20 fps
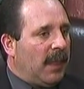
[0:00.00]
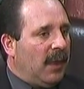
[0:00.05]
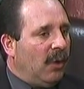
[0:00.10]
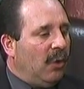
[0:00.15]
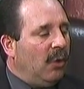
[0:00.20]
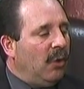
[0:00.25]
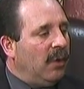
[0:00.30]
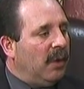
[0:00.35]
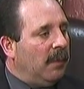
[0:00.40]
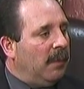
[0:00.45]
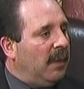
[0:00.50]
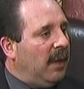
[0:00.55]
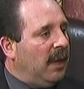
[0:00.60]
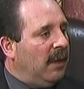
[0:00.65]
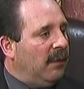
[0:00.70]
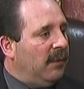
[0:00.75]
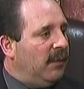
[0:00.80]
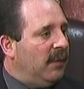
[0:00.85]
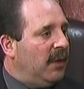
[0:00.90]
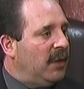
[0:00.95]
who the
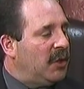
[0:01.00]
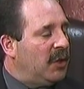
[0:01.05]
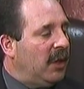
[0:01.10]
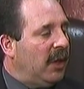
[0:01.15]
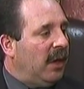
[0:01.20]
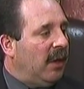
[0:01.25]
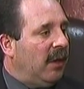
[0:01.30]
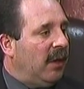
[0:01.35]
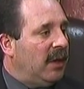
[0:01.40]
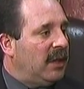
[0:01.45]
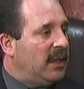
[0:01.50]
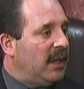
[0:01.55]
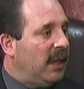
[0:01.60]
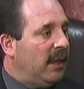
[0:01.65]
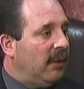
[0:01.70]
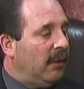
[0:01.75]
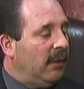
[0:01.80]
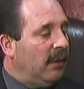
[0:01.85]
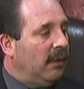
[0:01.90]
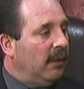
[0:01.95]
beneficiaries,
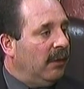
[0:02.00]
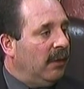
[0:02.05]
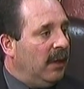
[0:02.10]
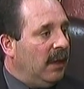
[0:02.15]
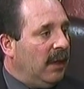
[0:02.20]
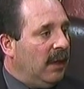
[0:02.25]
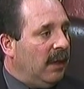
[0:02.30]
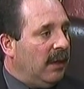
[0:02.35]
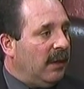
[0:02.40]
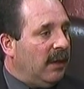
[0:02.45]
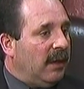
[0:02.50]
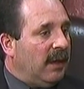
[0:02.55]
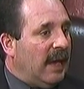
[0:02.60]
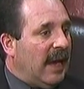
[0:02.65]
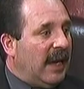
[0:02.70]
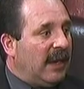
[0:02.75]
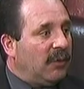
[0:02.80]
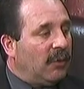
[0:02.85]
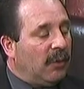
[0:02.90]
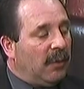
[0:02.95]
either the
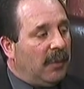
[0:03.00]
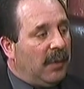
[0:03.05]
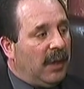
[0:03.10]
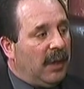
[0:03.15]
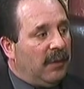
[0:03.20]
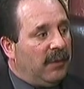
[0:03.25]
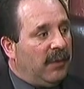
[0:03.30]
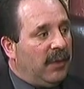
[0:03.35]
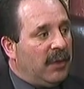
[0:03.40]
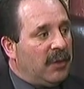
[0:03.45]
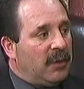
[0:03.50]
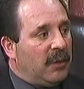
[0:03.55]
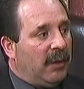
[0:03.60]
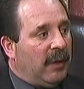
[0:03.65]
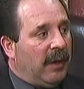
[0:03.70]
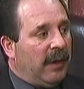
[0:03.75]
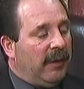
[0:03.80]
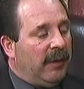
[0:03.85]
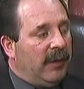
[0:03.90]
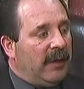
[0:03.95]
natural
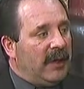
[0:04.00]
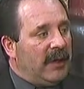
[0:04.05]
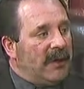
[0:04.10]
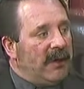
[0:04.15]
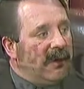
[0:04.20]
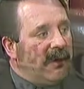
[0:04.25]
beneficiaries